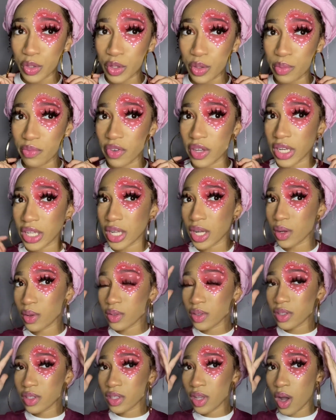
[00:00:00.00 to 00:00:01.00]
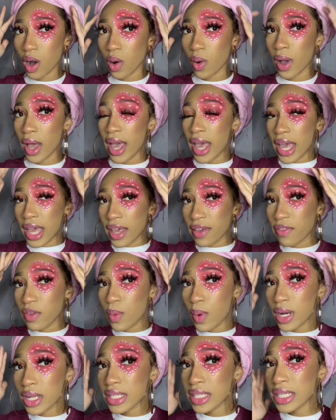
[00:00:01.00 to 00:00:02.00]
video. So if you want to
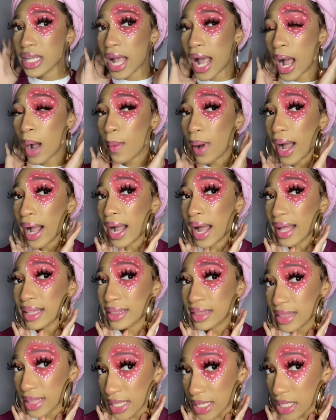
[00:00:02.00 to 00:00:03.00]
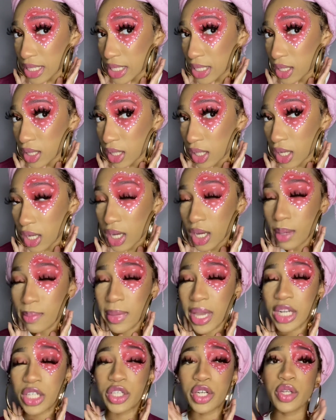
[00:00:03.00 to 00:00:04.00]
see how I got this look, make sure
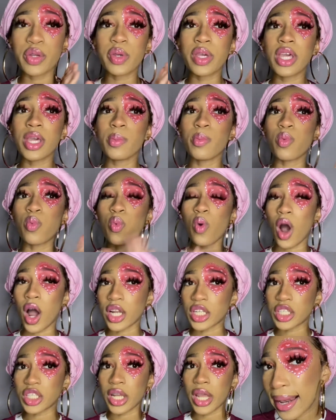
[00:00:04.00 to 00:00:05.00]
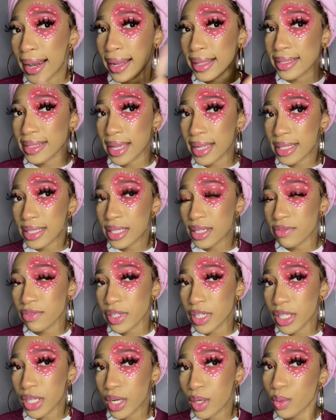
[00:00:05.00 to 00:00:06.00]
you keep watching. Let's get into the
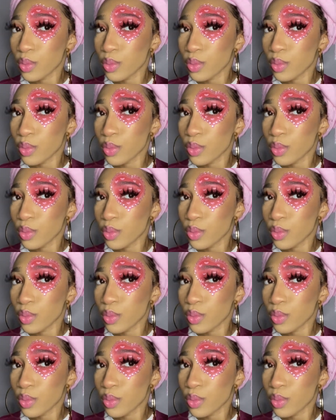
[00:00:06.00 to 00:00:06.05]
video.